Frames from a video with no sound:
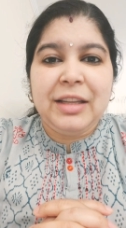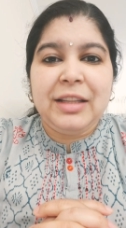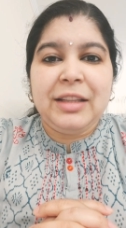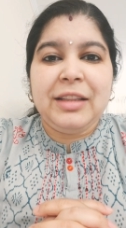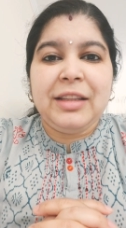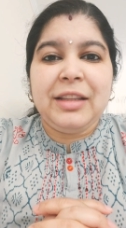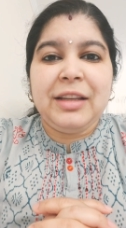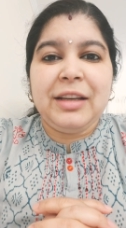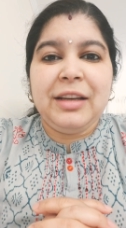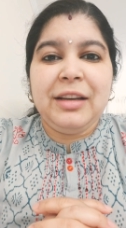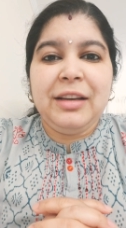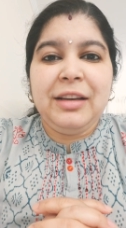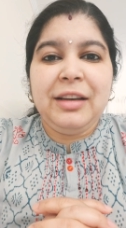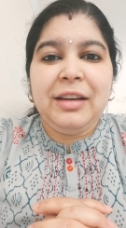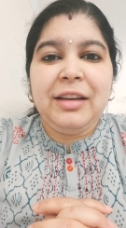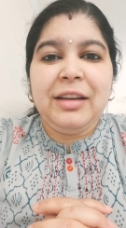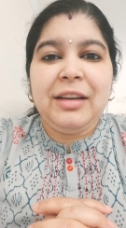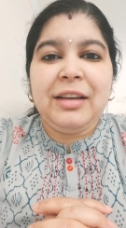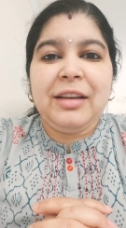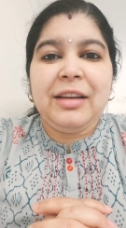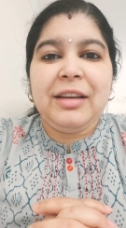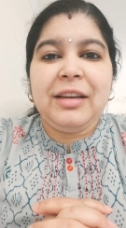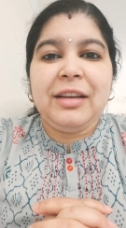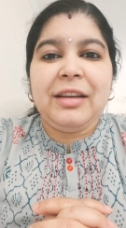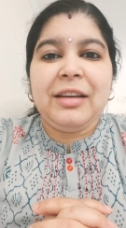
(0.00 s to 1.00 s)
the
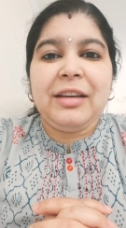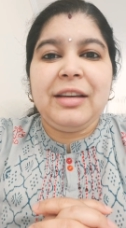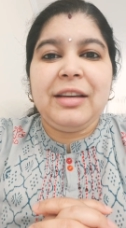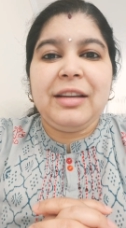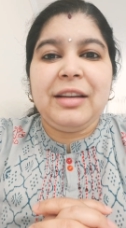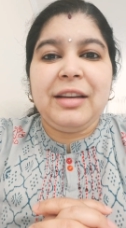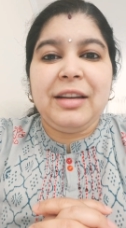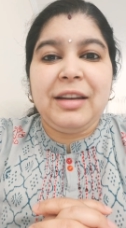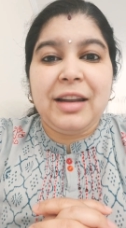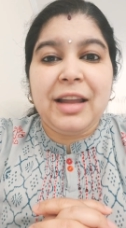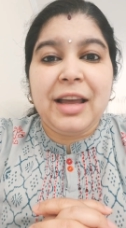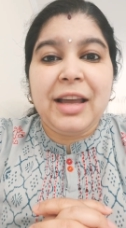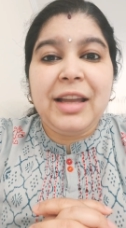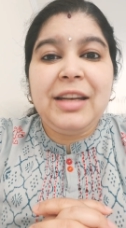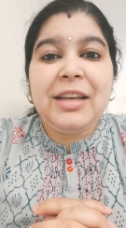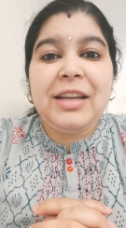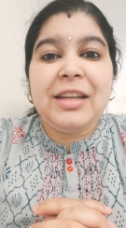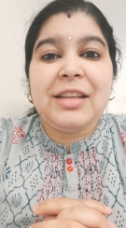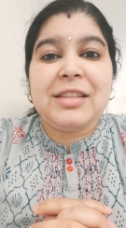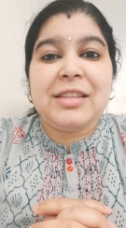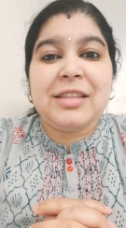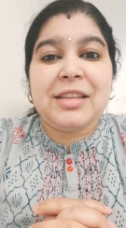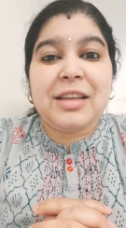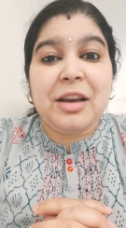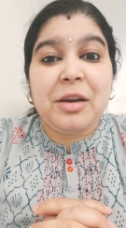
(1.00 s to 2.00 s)
light
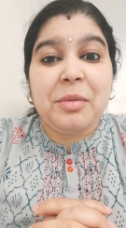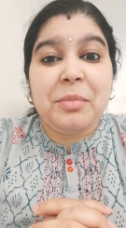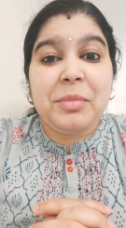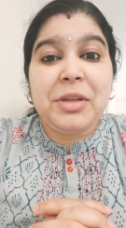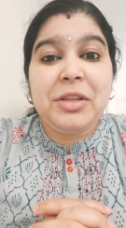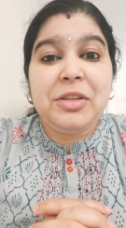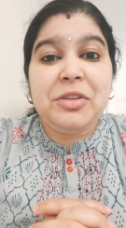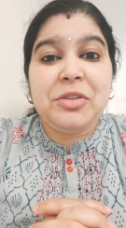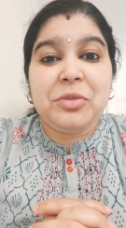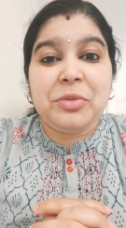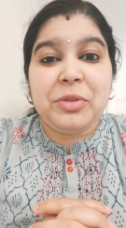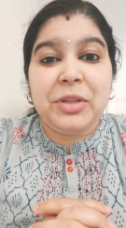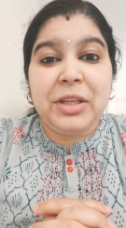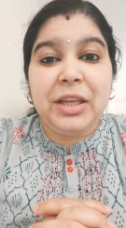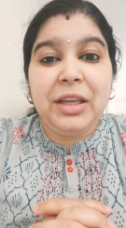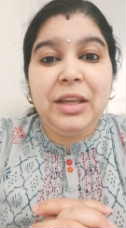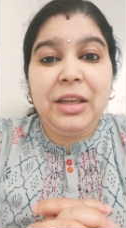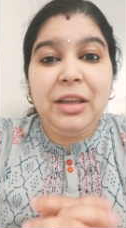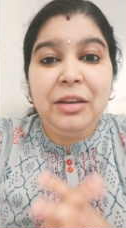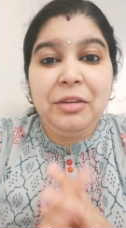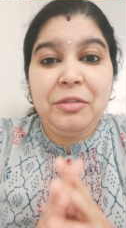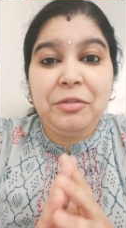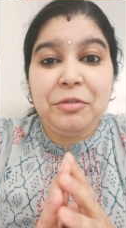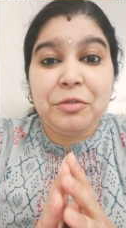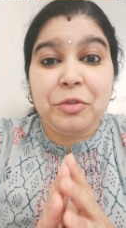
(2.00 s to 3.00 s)
is coming to
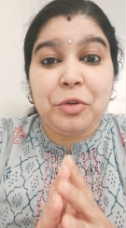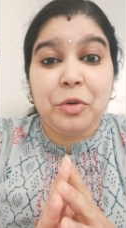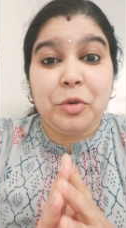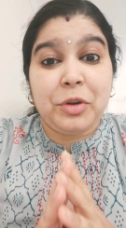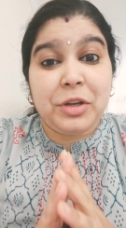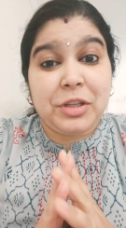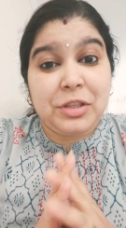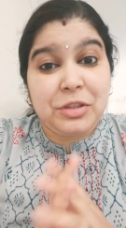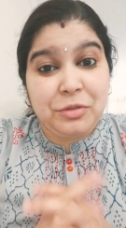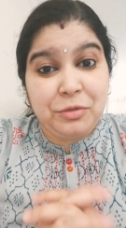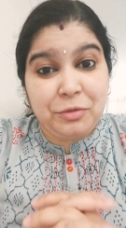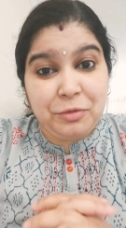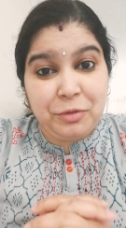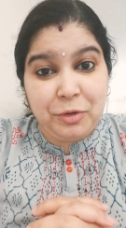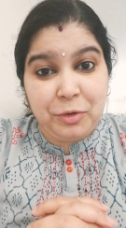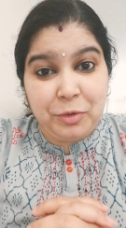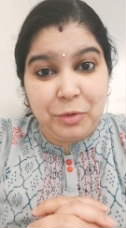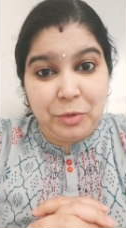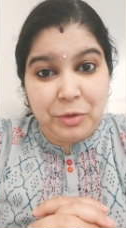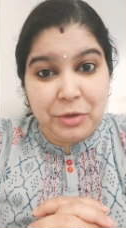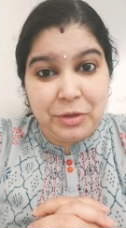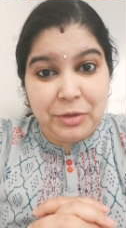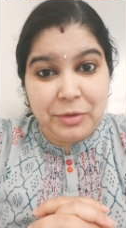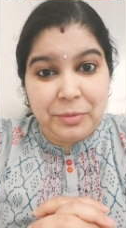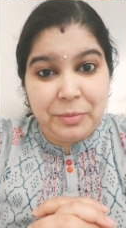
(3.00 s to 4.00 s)
the forest
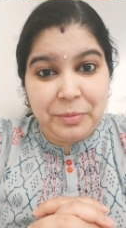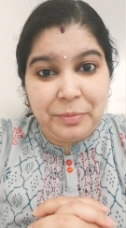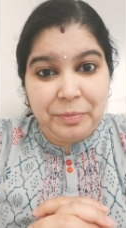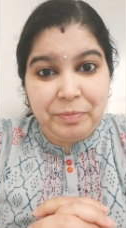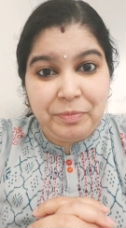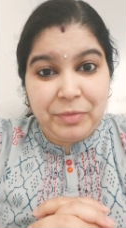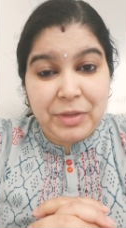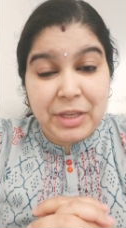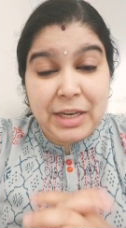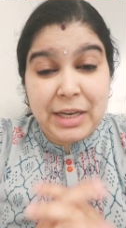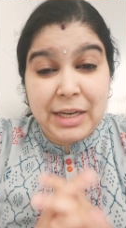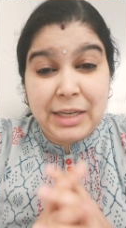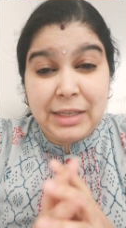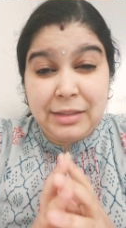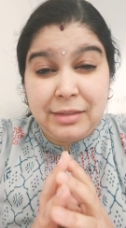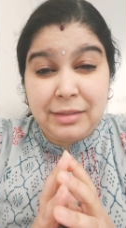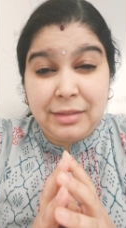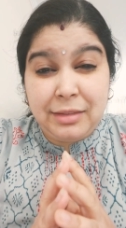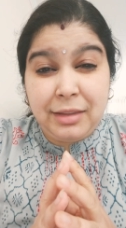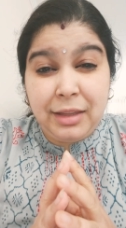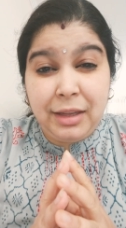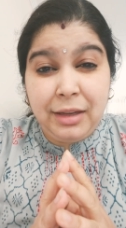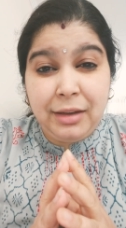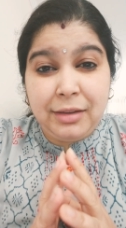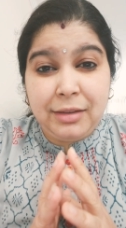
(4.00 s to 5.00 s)
floor in a
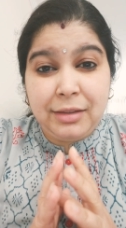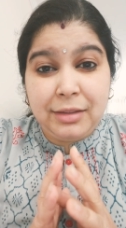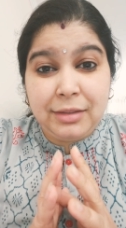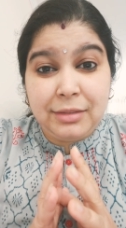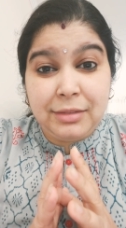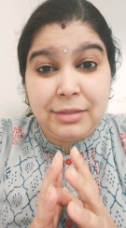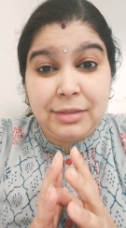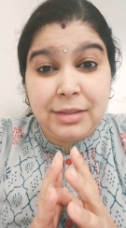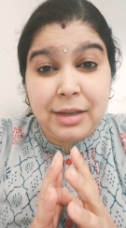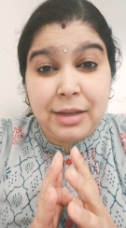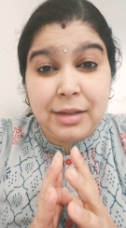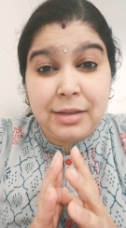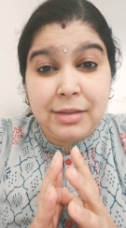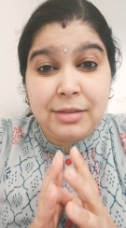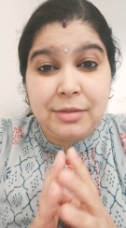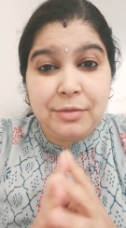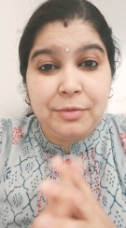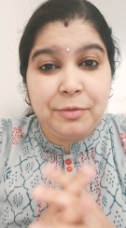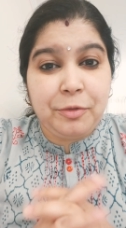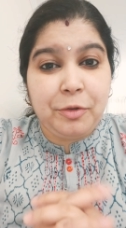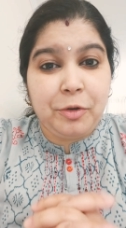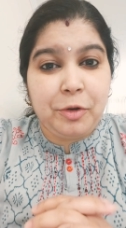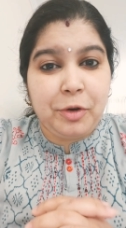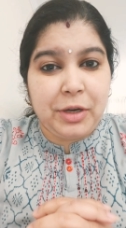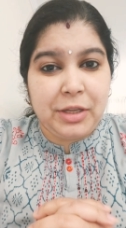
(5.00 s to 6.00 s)
thick, dense
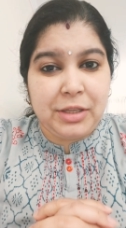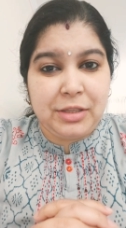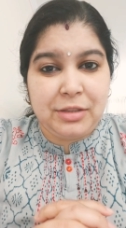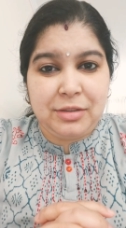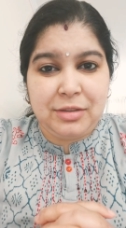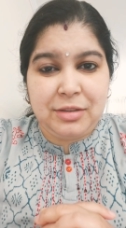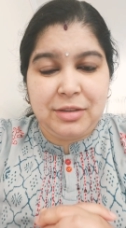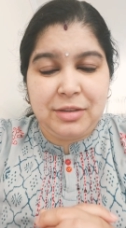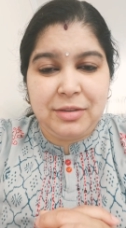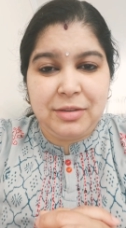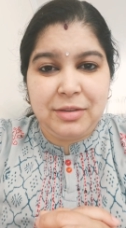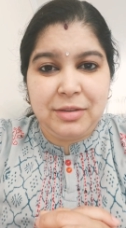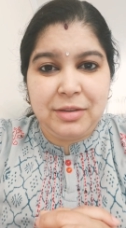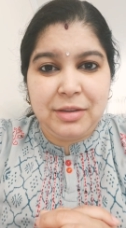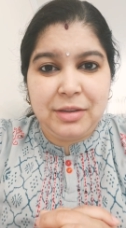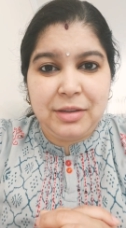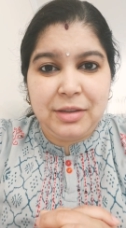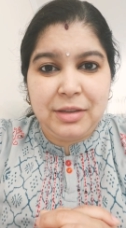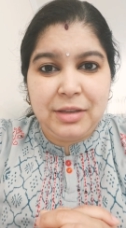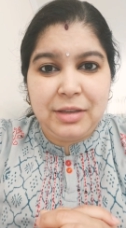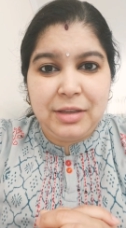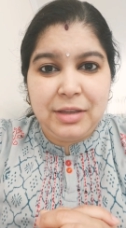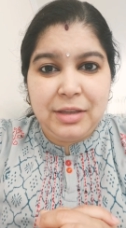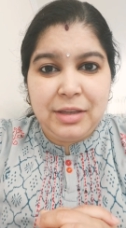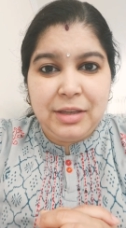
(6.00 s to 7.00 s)
forest.
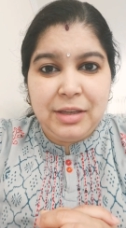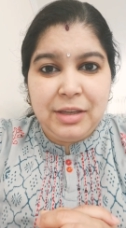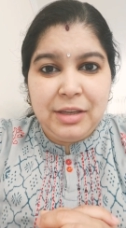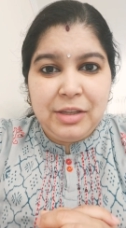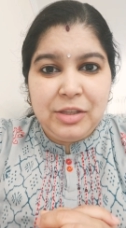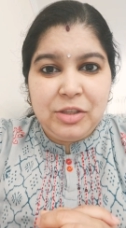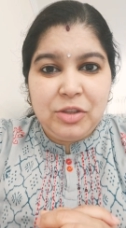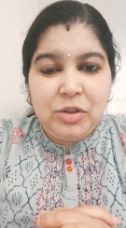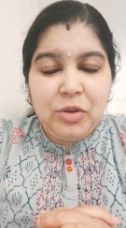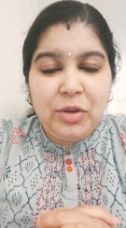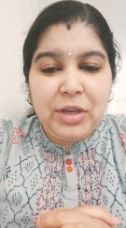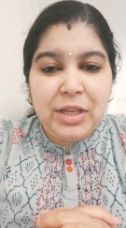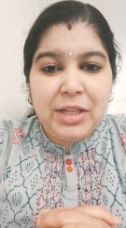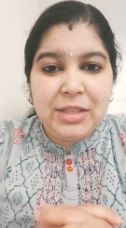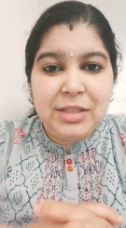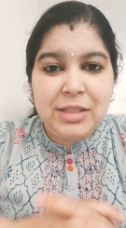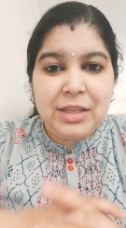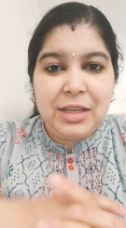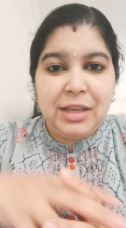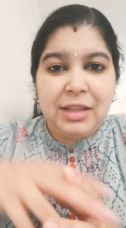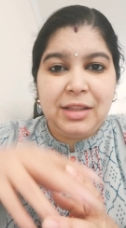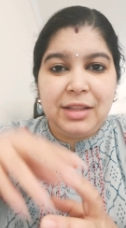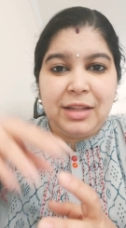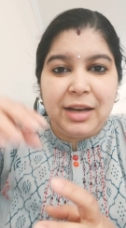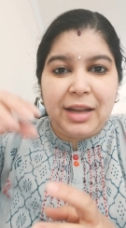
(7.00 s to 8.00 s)
So you can
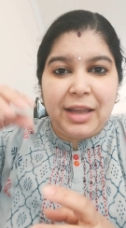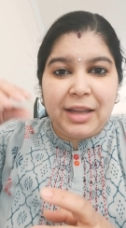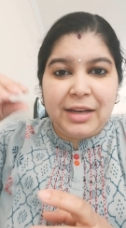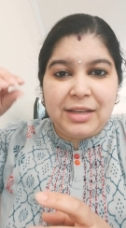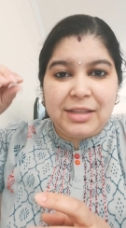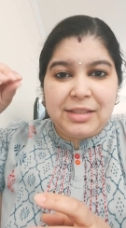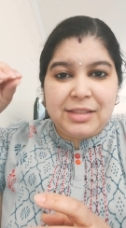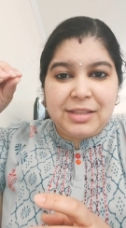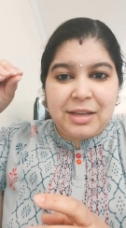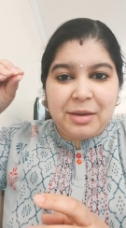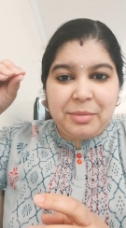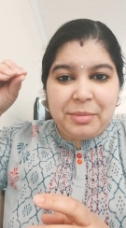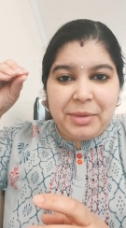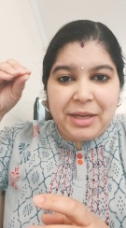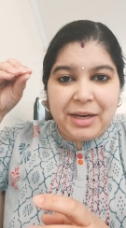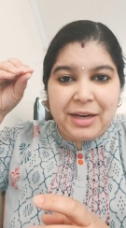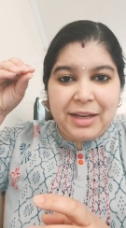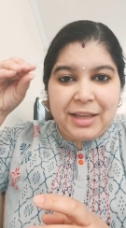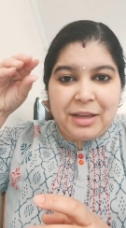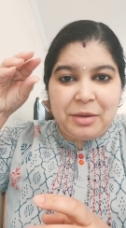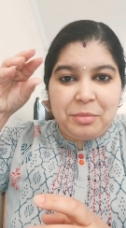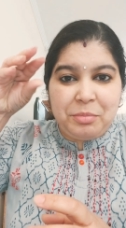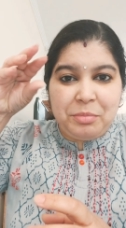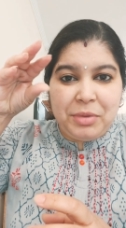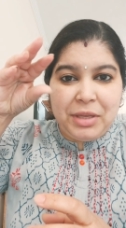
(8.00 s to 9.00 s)
see the light is coming
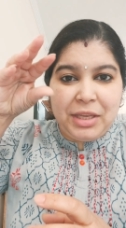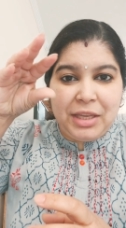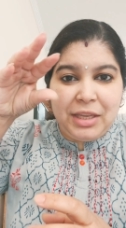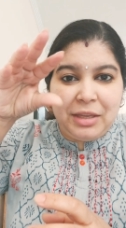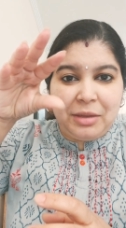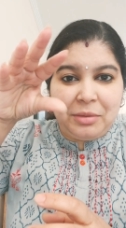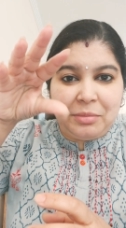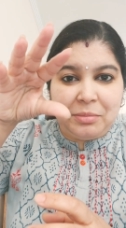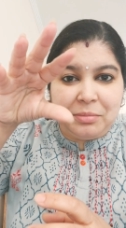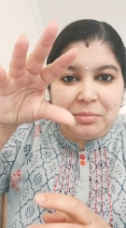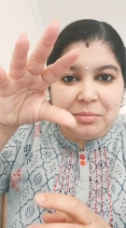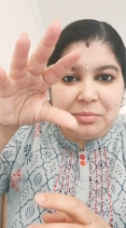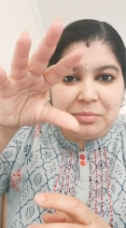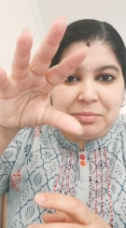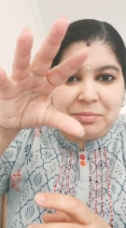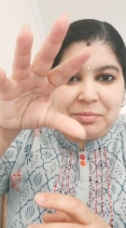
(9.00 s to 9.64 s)
like a beam,